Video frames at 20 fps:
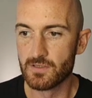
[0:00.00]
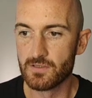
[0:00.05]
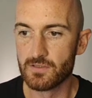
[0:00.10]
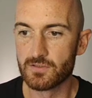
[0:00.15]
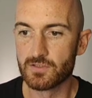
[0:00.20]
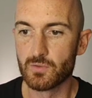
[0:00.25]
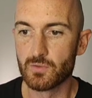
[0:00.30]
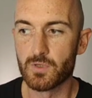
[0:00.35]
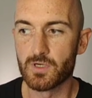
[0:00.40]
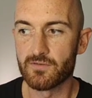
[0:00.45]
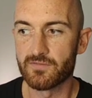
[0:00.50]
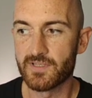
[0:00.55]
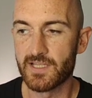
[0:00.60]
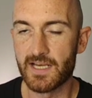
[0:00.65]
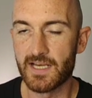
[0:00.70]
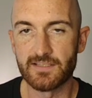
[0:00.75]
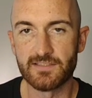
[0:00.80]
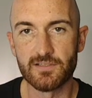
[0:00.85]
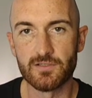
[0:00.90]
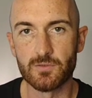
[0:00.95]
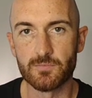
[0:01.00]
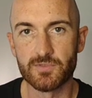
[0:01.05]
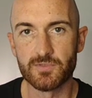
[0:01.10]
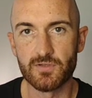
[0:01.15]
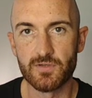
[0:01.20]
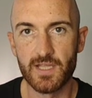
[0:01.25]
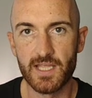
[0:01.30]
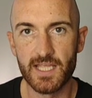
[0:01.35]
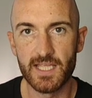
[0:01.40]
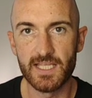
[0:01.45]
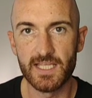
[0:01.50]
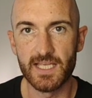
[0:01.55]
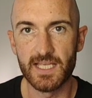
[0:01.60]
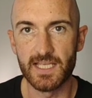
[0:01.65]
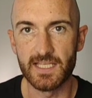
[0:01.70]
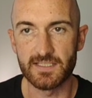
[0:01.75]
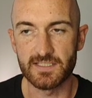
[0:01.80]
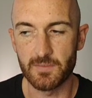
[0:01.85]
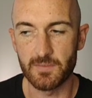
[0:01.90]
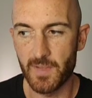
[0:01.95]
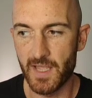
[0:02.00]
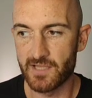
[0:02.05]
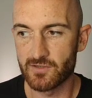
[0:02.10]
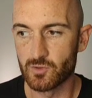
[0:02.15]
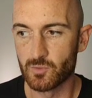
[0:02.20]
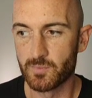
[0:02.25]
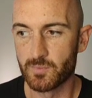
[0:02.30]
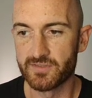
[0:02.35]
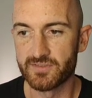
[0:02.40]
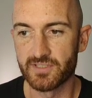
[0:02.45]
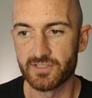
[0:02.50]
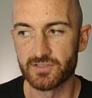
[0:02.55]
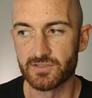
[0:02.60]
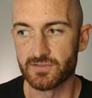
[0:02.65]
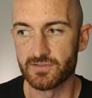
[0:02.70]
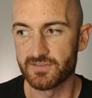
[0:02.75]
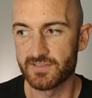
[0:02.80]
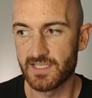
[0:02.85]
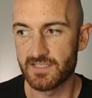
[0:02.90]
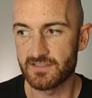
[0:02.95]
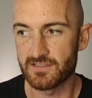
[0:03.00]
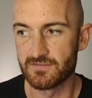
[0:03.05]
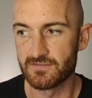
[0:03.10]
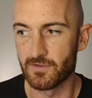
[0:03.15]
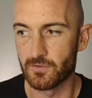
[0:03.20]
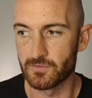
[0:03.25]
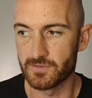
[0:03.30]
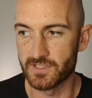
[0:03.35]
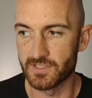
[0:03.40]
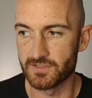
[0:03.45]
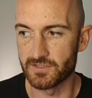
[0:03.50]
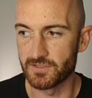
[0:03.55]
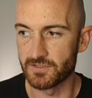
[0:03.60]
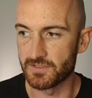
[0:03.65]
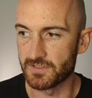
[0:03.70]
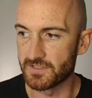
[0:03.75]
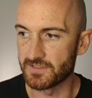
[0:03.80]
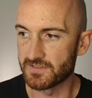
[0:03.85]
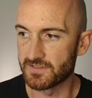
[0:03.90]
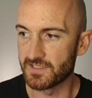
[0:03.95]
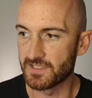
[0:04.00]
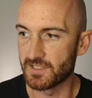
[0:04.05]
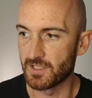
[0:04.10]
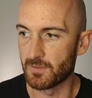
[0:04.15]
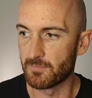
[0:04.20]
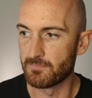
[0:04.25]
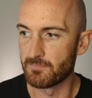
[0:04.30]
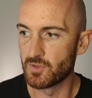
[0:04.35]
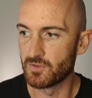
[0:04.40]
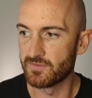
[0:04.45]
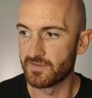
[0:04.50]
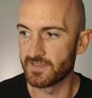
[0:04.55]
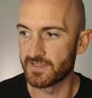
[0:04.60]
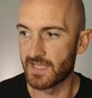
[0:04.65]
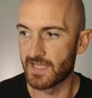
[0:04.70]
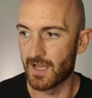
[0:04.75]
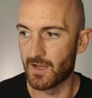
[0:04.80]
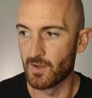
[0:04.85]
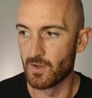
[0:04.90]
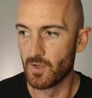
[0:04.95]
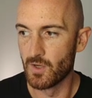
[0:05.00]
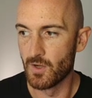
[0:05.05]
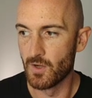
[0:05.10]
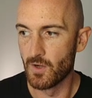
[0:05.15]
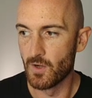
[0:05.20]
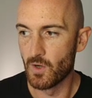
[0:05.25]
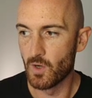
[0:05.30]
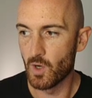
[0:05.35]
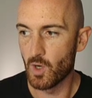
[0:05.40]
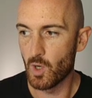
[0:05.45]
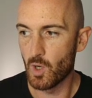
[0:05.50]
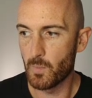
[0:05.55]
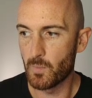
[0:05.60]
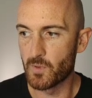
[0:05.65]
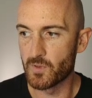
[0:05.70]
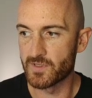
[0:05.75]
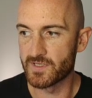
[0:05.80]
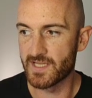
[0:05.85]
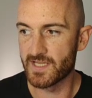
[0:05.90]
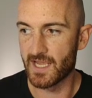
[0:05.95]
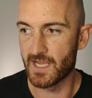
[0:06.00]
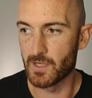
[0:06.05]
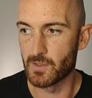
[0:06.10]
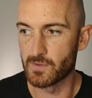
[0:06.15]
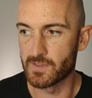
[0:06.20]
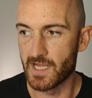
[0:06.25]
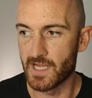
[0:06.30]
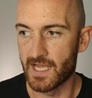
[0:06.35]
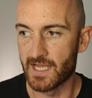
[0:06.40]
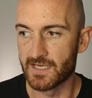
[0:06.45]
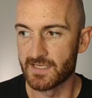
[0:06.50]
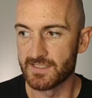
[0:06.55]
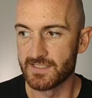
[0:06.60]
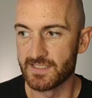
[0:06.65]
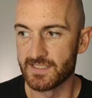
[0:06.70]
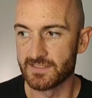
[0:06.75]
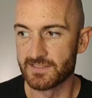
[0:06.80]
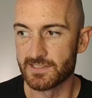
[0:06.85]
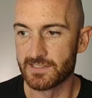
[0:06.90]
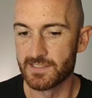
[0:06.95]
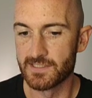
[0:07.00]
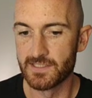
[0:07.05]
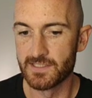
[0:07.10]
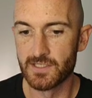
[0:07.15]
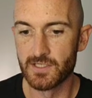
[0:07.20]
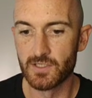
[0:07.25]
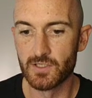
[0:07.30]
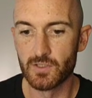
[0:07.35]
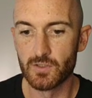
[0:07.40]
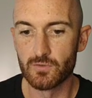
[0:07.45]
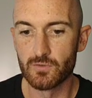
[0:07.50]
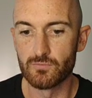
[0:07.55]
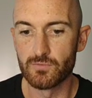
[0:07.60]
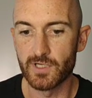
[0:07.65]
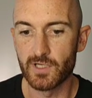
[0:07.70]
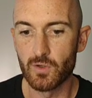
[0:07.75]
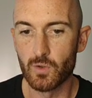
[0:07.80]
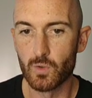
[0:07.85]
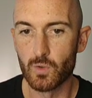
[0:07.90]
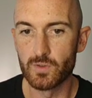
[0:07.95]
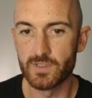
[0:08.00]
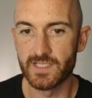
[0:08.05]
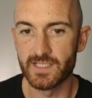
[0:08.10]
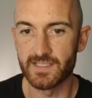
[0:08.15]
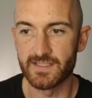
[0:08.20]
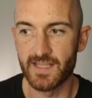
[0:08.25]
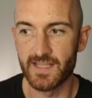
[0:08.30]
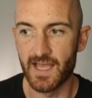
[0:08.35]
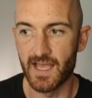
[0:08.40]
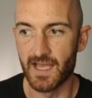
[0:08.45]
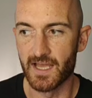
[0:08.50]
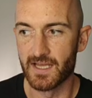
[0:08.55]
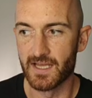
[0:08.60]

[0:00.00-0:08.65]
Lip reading: So what I've connected up to here is a pedal position sensor voltage, and you can see I'm moving that up and down and it's recording that